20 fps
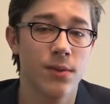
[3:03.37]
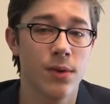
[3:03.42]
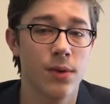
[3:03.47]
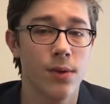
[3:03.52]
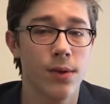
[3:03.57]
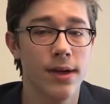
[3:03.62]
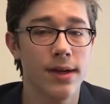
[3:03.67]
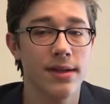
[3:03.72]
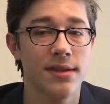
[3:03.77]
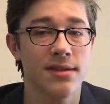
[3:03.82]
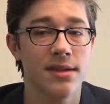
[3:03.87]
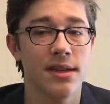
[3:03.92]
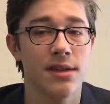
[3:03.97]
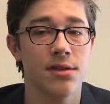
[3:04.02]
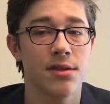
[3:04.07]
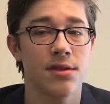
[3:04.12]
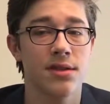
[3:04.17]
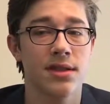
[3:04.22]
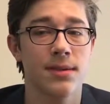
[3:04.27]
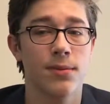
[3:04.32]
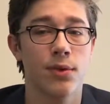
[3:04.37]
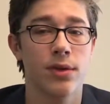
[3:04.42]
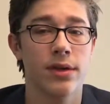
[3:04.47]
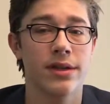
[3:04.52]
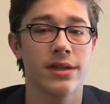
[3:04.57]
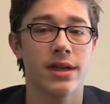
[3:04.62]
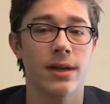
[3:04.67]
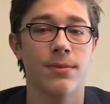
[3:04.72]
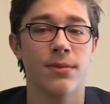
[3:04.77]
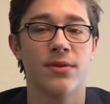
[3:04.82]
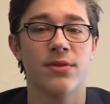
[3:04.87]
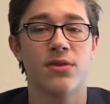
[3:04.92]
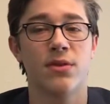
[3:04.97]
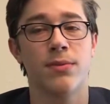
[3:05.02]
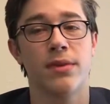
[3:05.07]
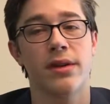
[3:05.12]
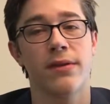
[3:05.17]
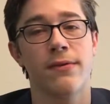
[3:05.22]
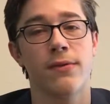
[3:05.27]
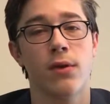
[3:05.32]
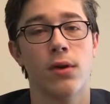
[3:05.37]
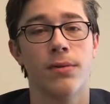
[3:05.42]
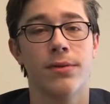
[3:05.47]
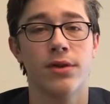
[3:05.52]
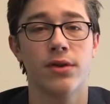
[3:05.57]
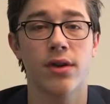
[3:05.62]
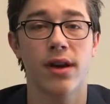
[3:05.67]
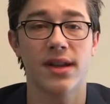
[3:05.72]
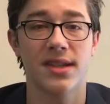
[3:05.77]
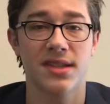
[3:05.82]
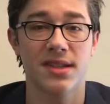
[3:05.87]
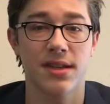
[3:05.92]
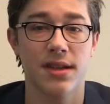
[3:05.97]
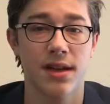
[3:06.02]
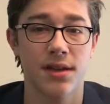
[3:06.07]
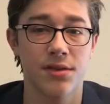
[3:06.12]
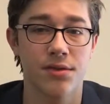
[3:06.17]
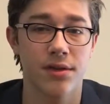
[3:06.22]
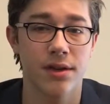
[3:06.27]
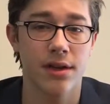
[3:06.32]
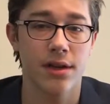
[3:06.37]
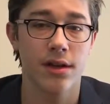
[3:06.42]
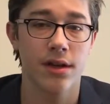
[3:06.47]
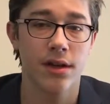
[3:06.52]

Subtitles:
when organizations supporting temperance were being formed across the country.